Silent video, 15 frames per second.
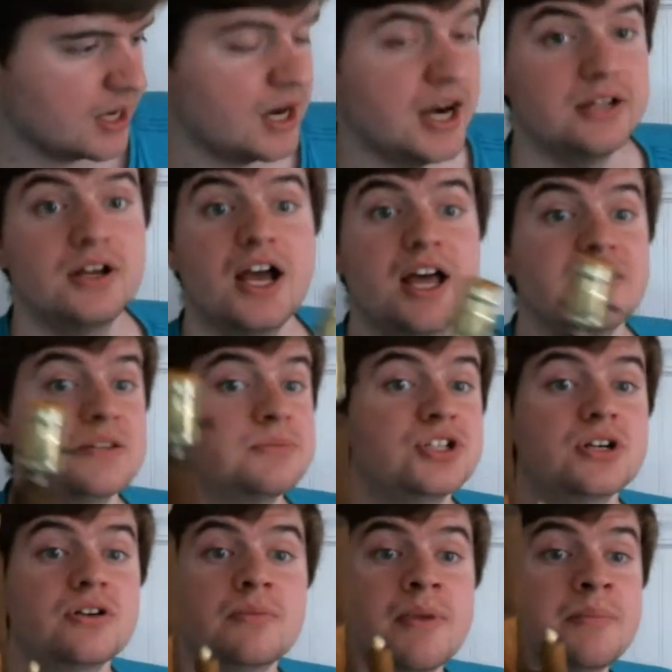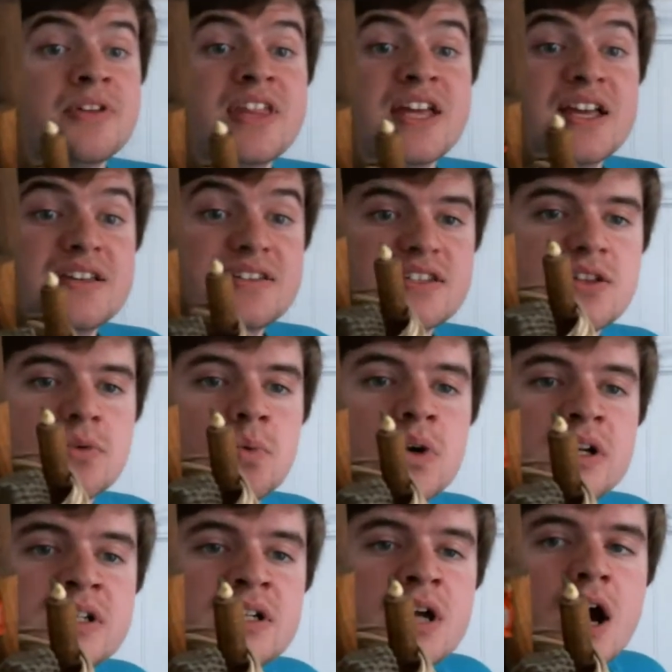right, you guys, I'm sure remember this, the wooden